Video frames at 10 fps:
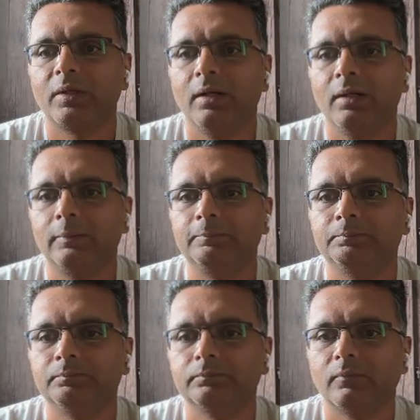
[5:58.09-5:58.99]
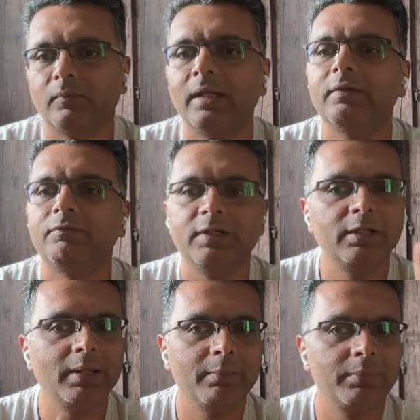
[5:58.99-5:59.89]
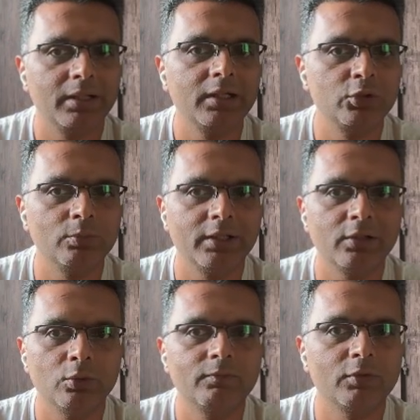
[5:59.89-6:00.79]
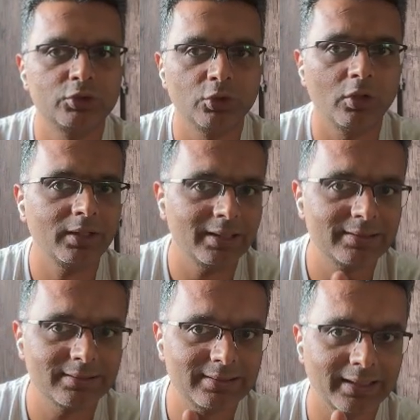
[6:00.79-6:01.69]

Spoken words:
And if need be, I bring in human in loop for sure. And that's the